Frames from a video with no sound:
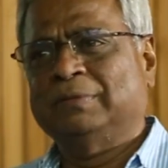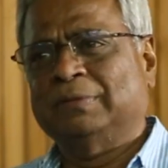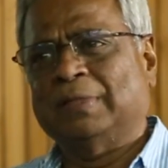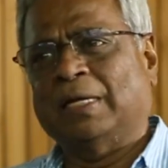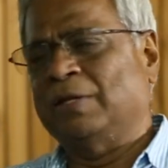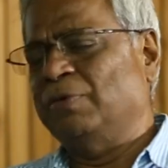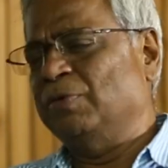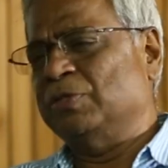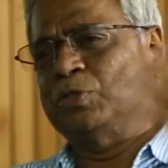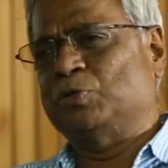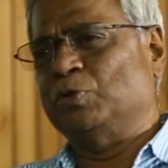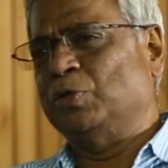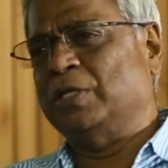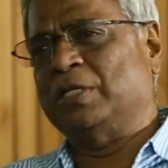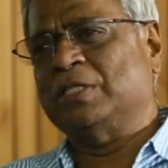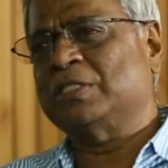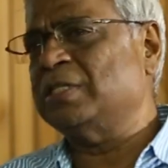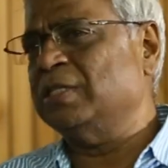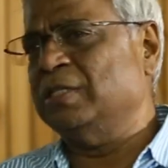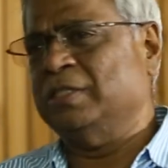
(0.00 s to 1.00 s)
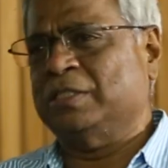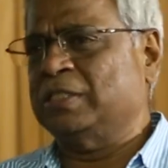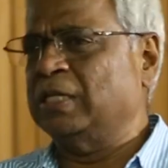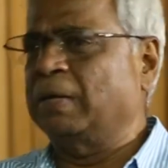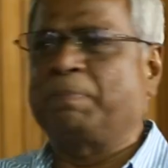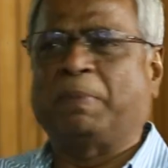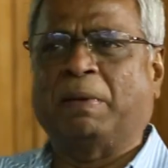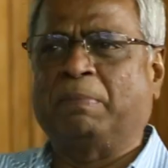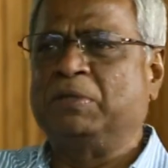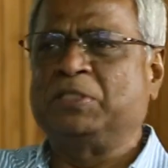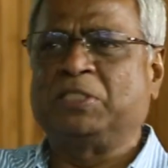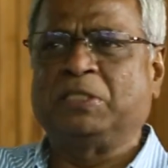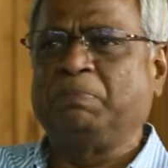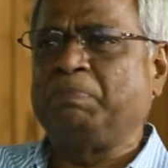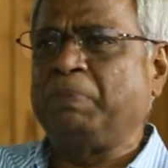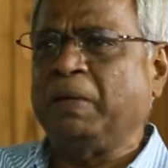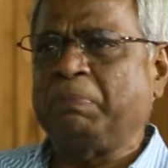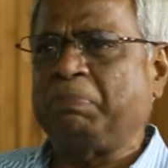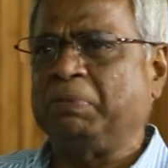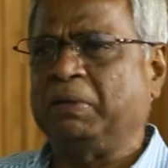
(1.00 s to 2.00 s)
and he was doing research and publishing
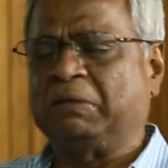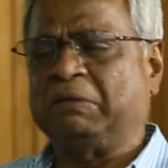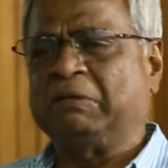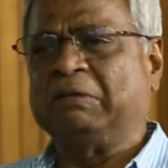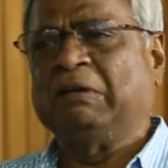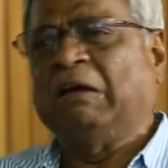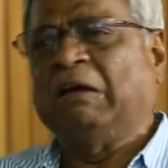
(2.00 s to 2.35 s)
paper,